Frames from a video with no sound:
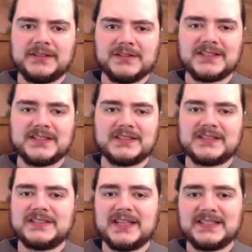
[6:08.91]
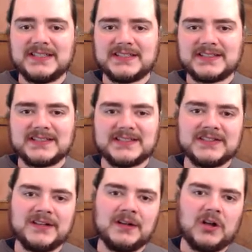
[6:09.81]
since
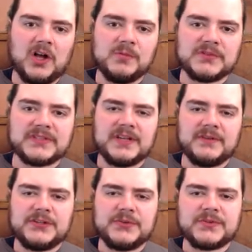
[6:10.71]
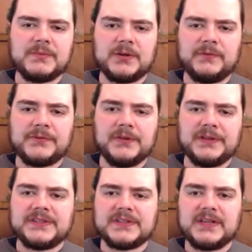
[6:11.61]
dentists almost never use metal
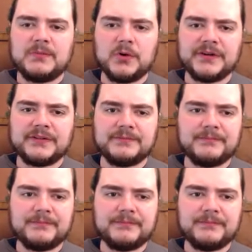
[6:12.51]
fillings anymore.